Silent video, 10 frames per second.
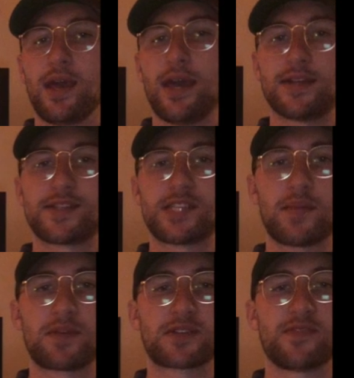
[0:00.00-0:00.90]
and is
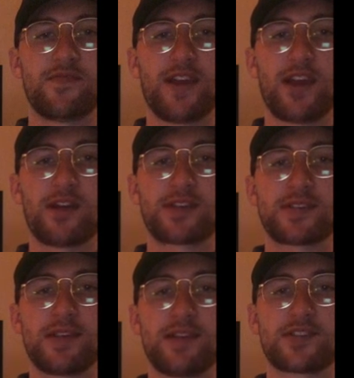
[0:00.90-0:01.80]
subject to
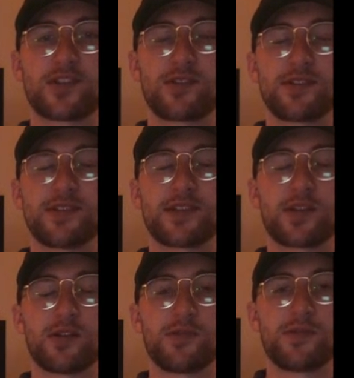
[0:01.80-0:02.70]
various uncertainties
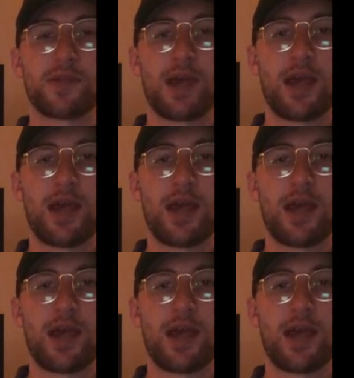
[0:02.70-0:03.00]
including